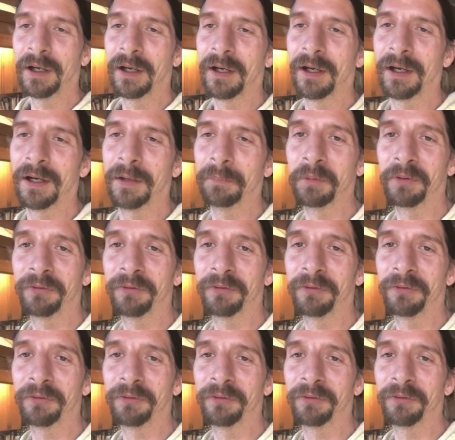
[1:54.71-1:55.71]

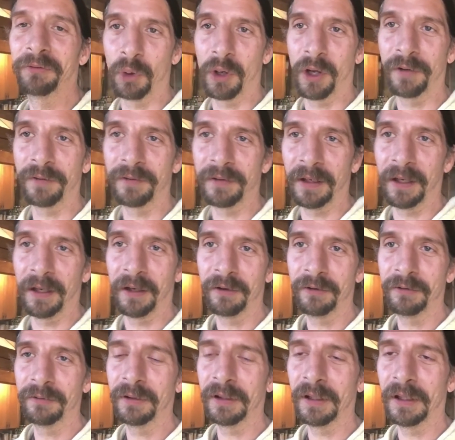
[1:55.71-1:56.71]
Mr. Jacob
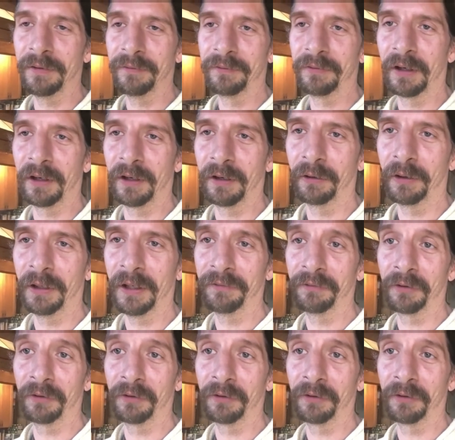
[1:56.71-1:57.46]
Waddell is our